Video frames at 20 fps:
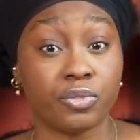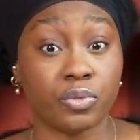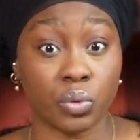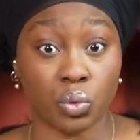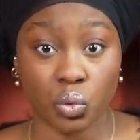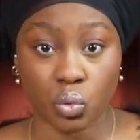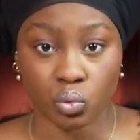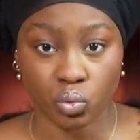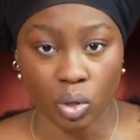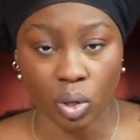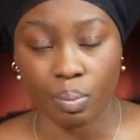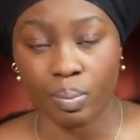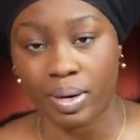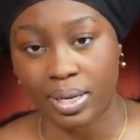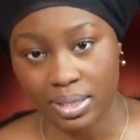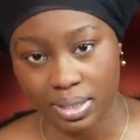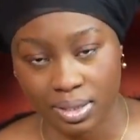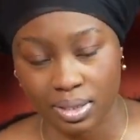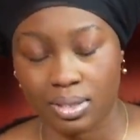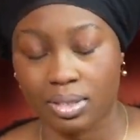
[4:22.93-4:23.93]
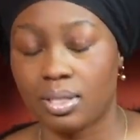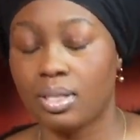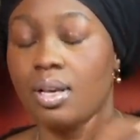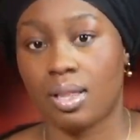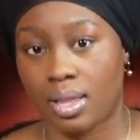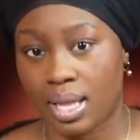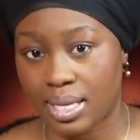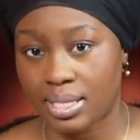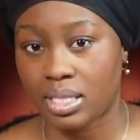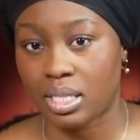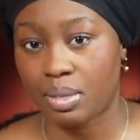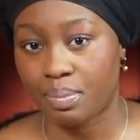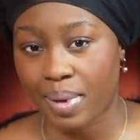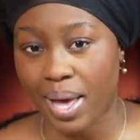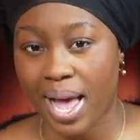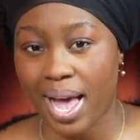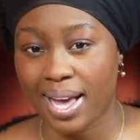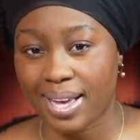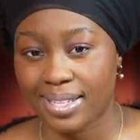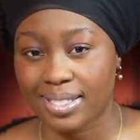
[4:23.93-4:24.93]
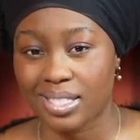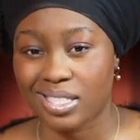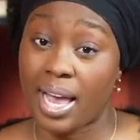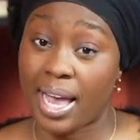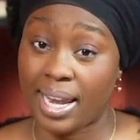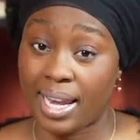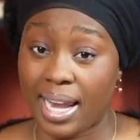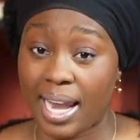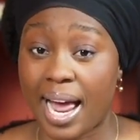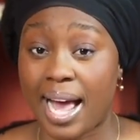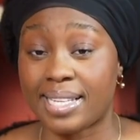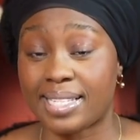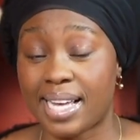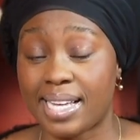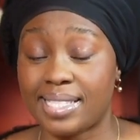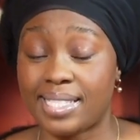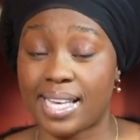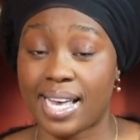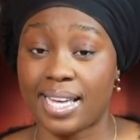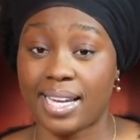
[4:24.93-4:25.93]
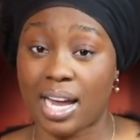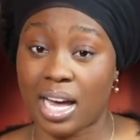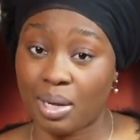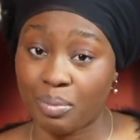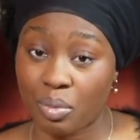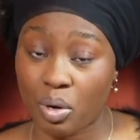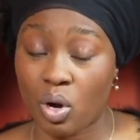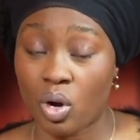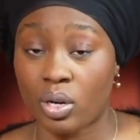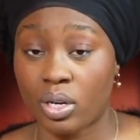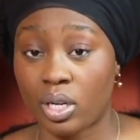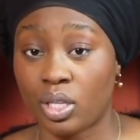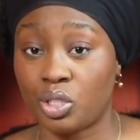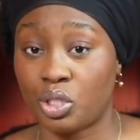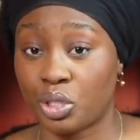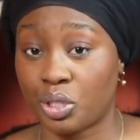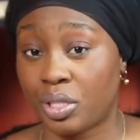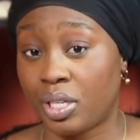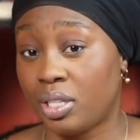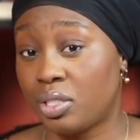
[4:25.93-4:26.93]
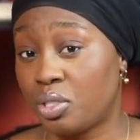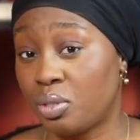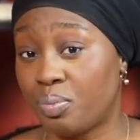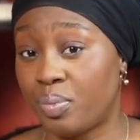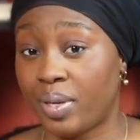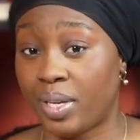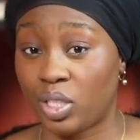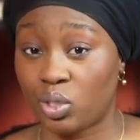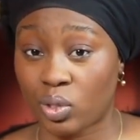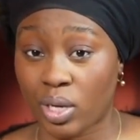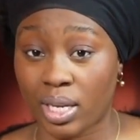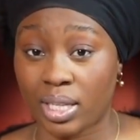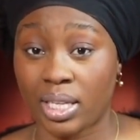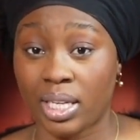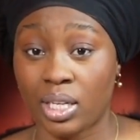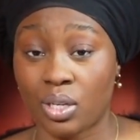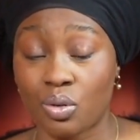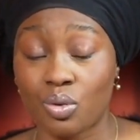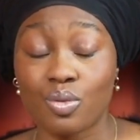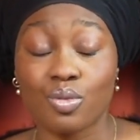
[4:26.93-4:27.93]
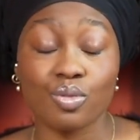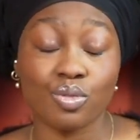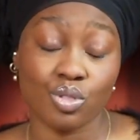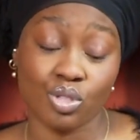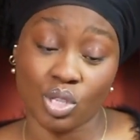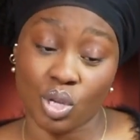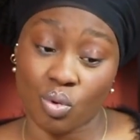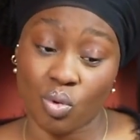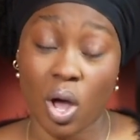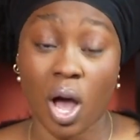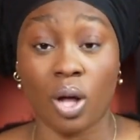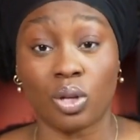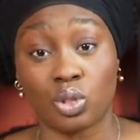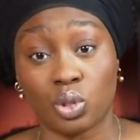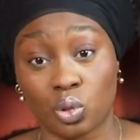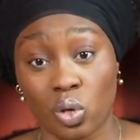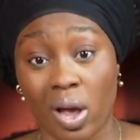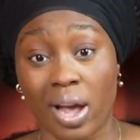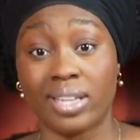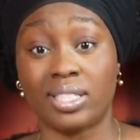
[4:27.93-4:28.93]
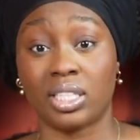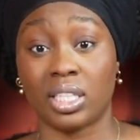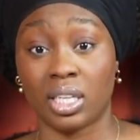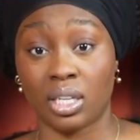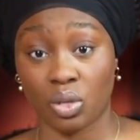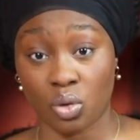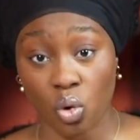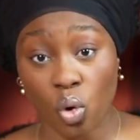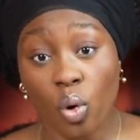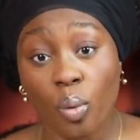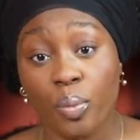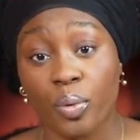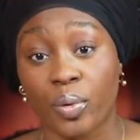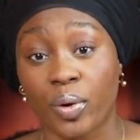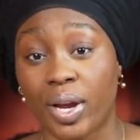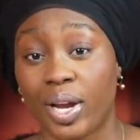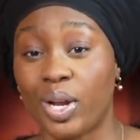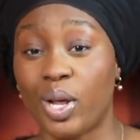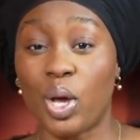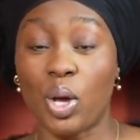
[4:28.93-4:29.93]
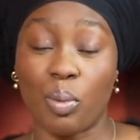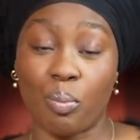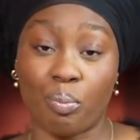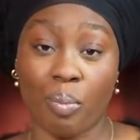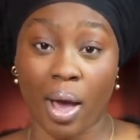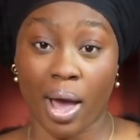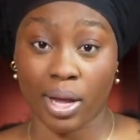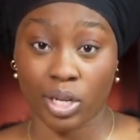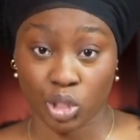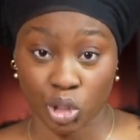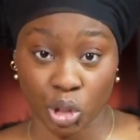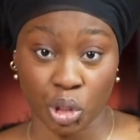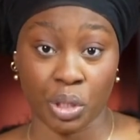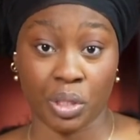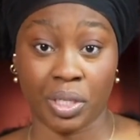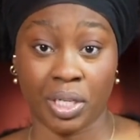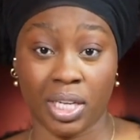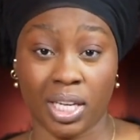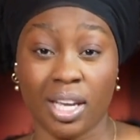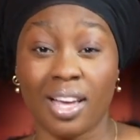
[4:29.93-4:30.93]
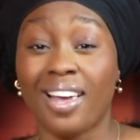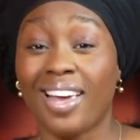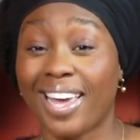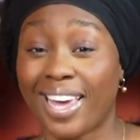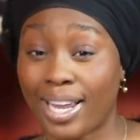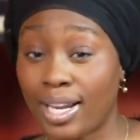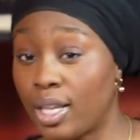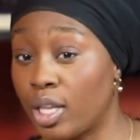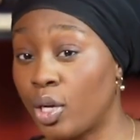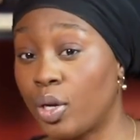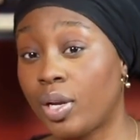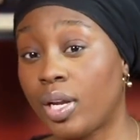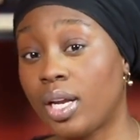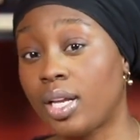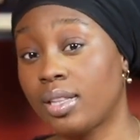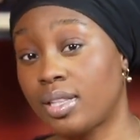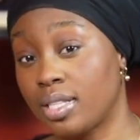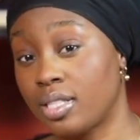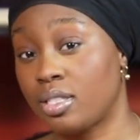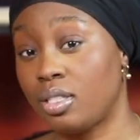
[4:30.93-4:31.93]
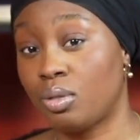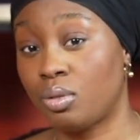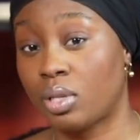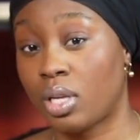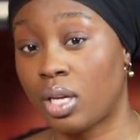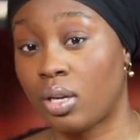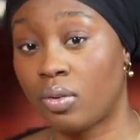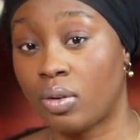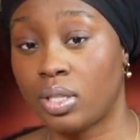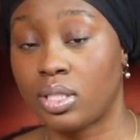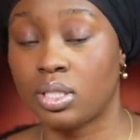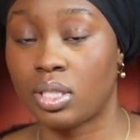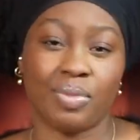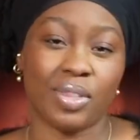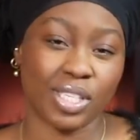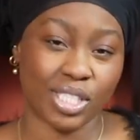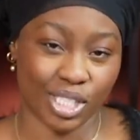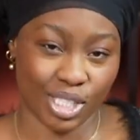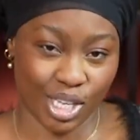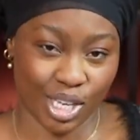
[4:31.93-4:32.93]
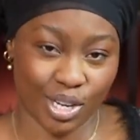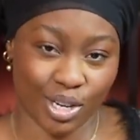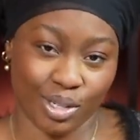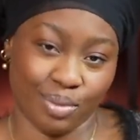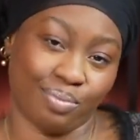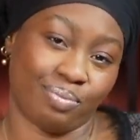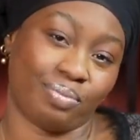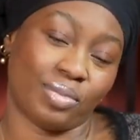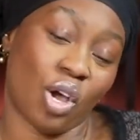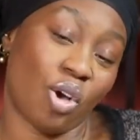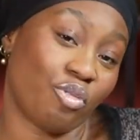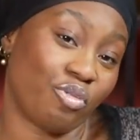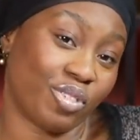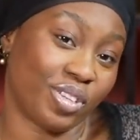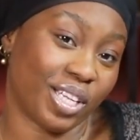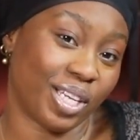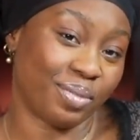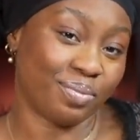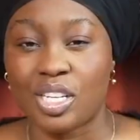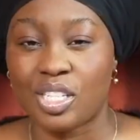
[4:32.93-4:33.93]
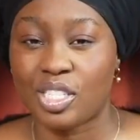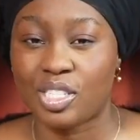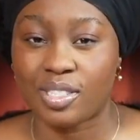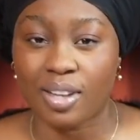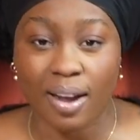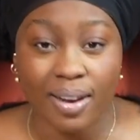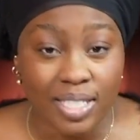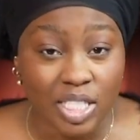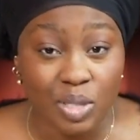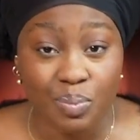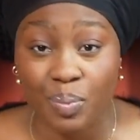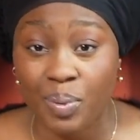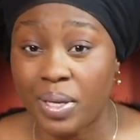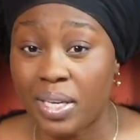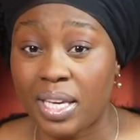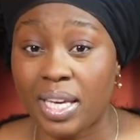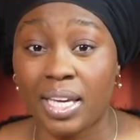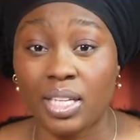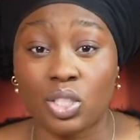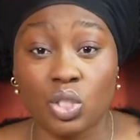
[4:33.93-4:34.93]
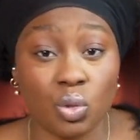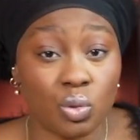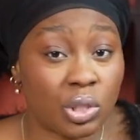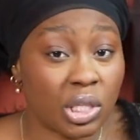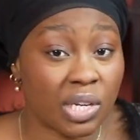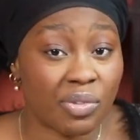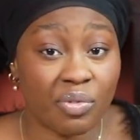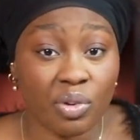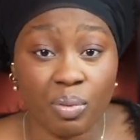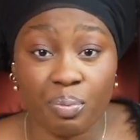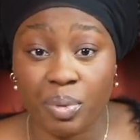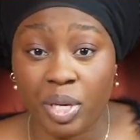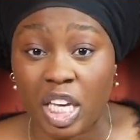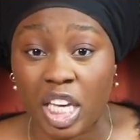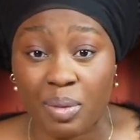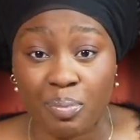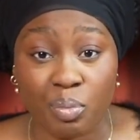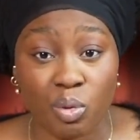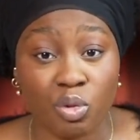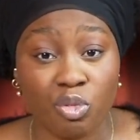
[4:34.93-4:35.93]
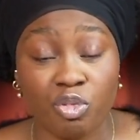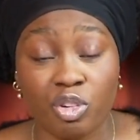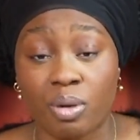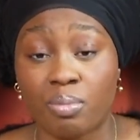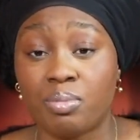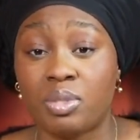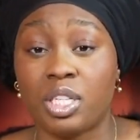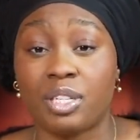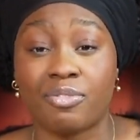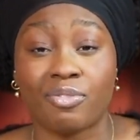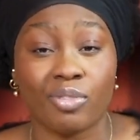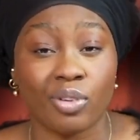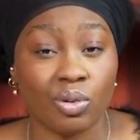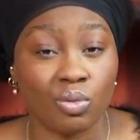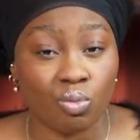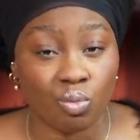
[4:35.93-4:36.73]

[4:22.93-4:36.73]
full, robust lesson packs. And as I said, I'm on a journey to being trilingual, so I'll try to incorporate my journey in learning this new language this year, hopefully. Start speaking to different people from different